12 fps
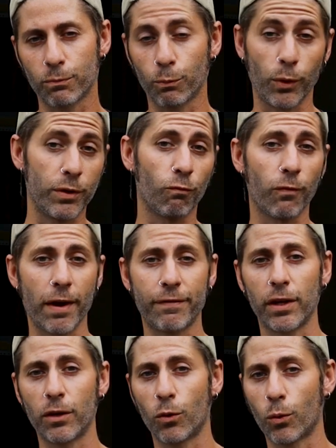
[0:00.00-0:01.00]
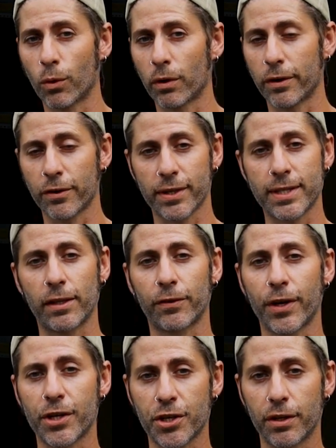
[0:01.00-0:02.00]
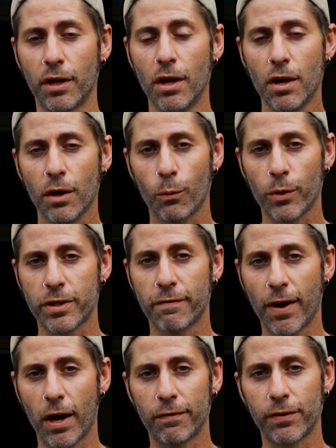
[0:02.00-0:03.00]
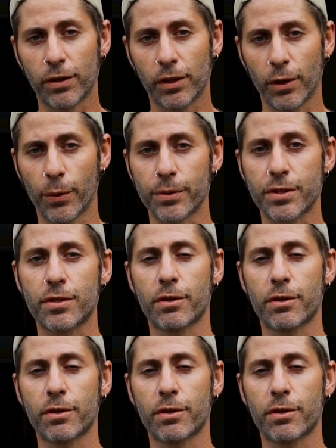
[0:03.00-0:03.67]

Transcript: when revving or under acceleration with the valve closed.